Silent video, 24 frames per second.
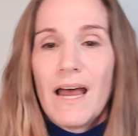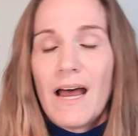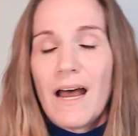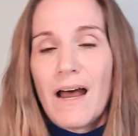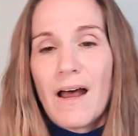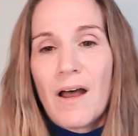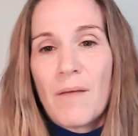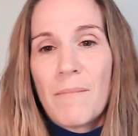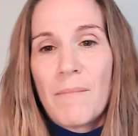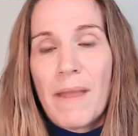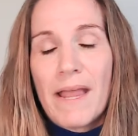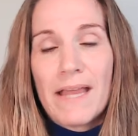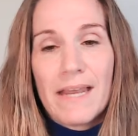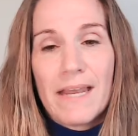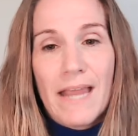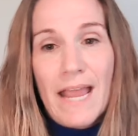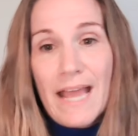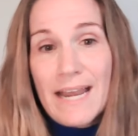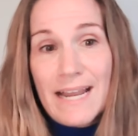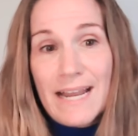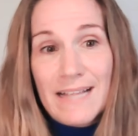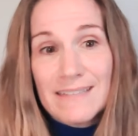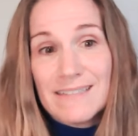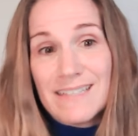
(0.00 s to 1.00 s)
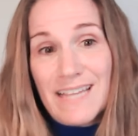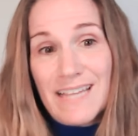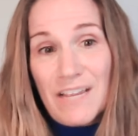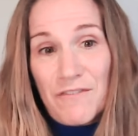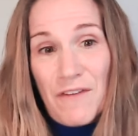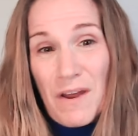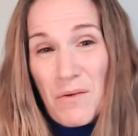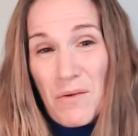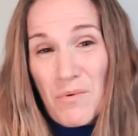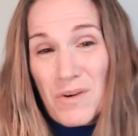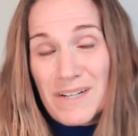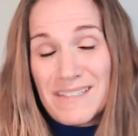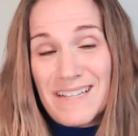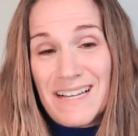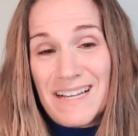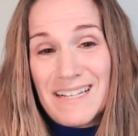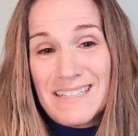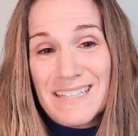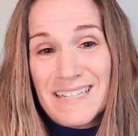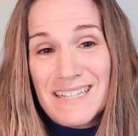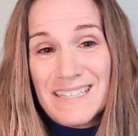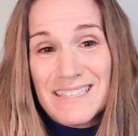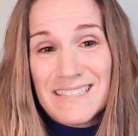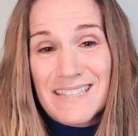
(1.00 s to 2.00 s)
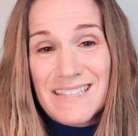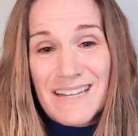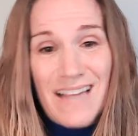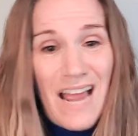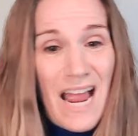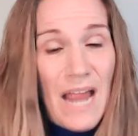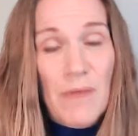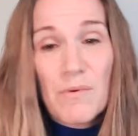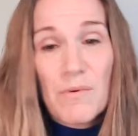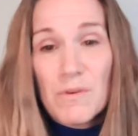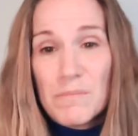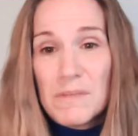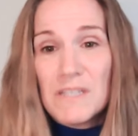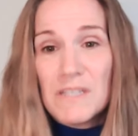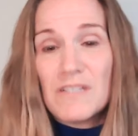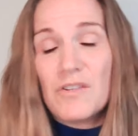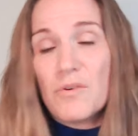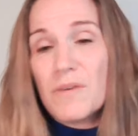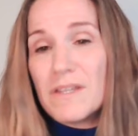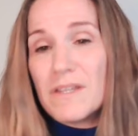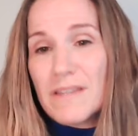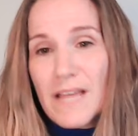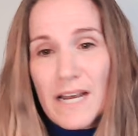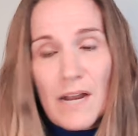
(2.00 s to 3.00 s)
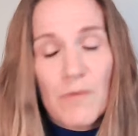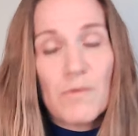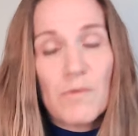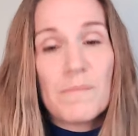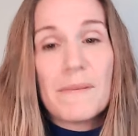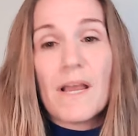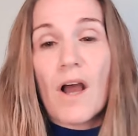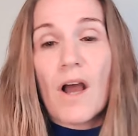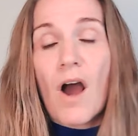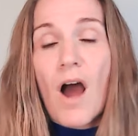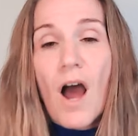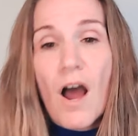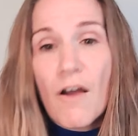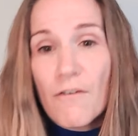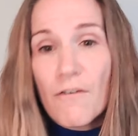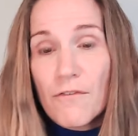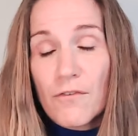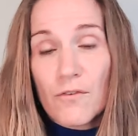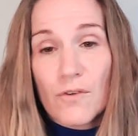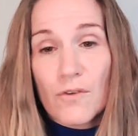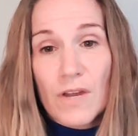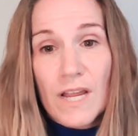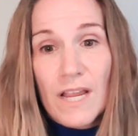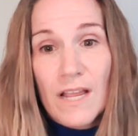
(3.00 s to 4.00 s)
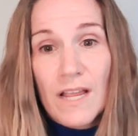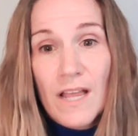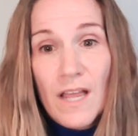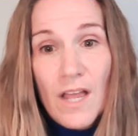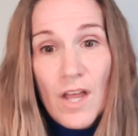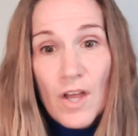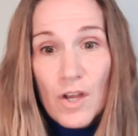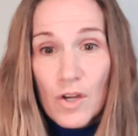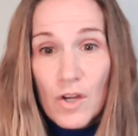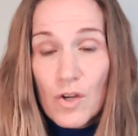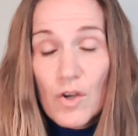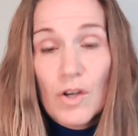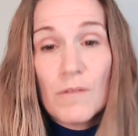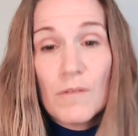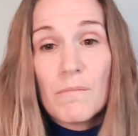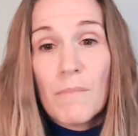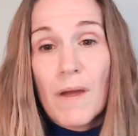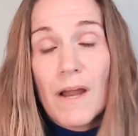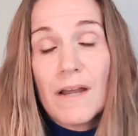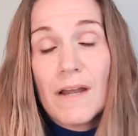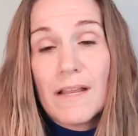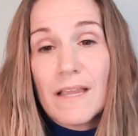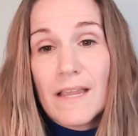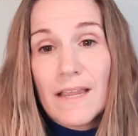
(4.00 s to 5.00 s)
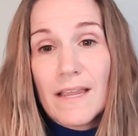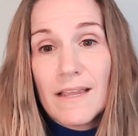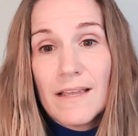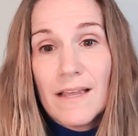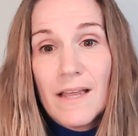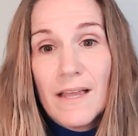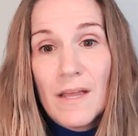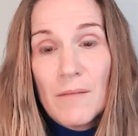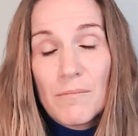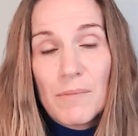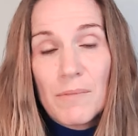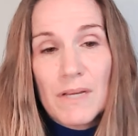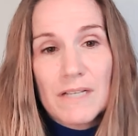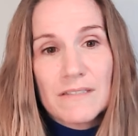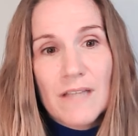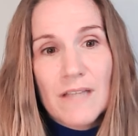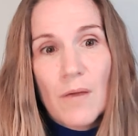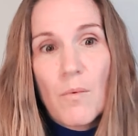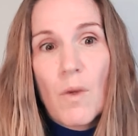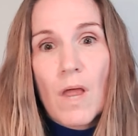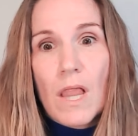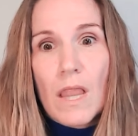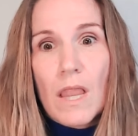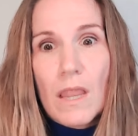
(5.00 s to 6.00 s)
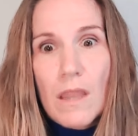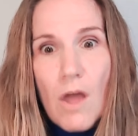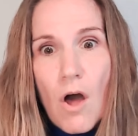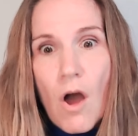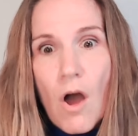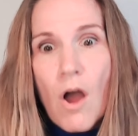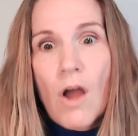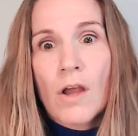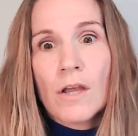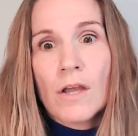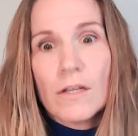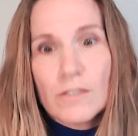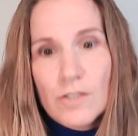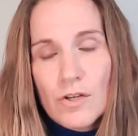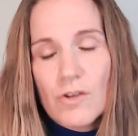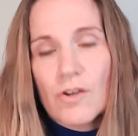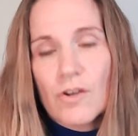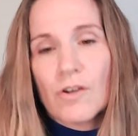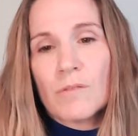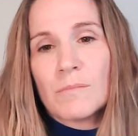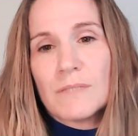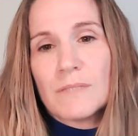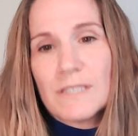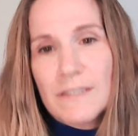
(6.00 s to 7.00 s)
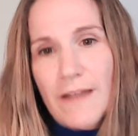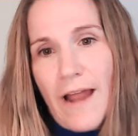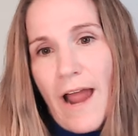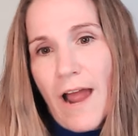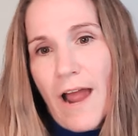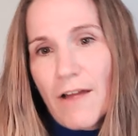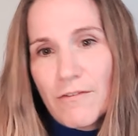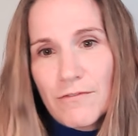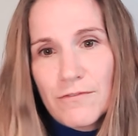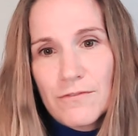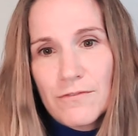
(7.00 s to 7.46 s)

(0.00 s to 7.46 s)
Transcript: Um, and, and as if I were a dentist, I would be doing that. I would be offering good money because I want long-term staff.